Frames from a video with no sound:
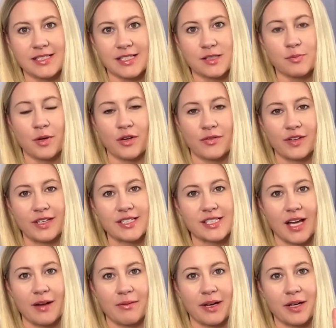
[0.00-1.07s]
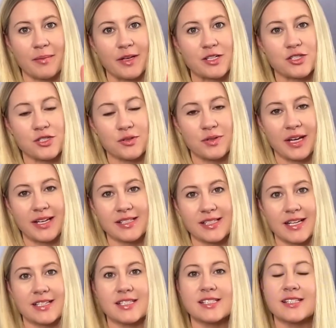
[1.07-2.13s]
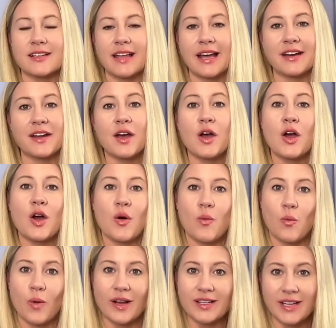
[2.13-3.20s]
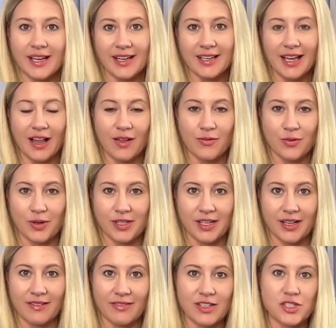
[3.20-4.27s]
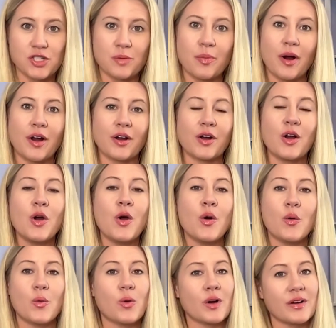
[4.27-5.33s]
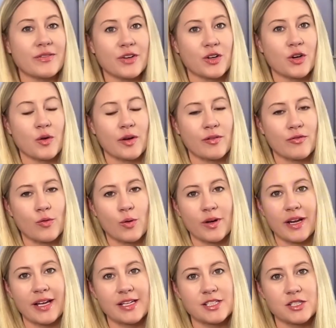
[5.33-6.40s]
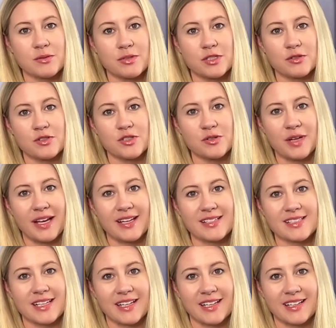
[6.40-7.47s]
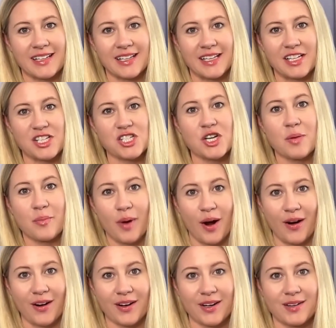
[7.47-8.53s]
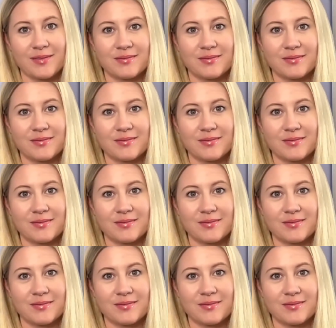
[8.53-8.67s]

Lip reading: is perfect. I recommend 2 days at Disneyland, 1 day at California Adventure Park, or if you're going 4 days, you would do 2 days in each park.